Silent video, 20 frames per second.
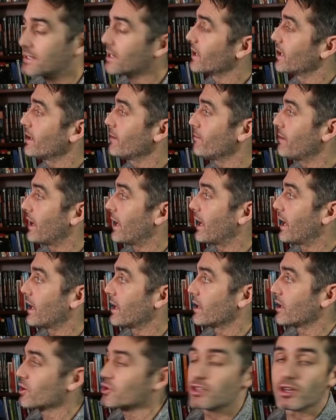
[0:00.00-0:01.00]
time
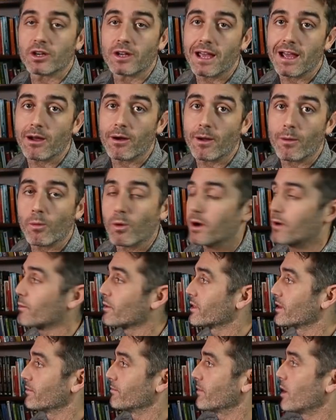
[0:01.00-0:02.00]
and I'll show you how I work
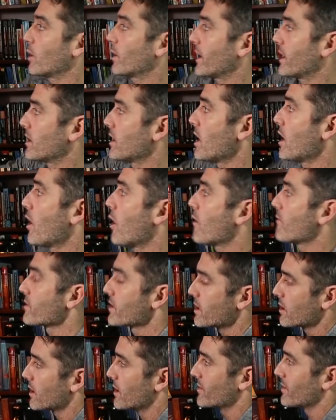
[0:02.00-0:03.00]
with them. Okay, over
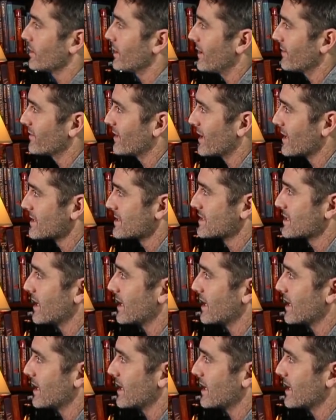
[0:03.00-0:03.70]
here on the left-hand